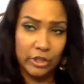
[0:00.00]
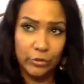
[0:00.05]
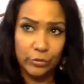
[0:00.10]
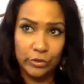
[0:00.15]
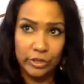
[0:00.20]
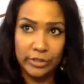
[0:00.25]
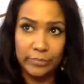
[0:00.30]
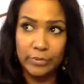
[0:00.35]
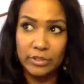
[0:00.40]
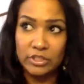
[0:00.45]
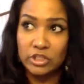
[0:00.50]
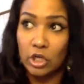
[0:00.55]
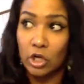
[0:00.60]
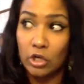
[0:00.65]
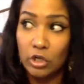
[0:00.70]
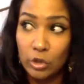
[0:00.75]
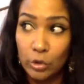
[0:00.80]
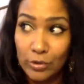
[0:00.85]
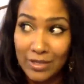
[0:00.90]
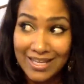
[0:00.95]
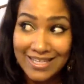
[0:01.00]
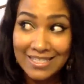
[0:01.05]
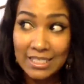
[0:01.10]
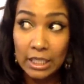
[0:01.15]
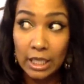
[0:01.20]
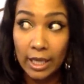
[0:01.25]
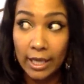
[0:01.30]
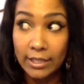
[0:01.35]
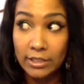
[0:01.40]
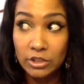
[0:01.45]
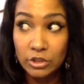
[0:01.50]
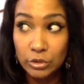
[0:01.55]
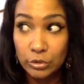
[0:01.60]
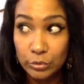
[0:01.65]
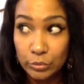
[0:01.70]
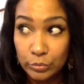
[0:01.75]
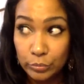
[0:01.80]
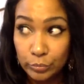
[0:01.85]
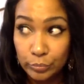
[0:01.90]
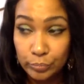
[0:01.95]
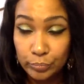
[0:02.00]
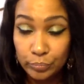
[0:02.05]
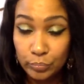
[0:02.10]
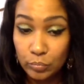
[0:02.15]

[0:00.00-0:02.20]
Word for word: equally, but y'all know that's a lie too.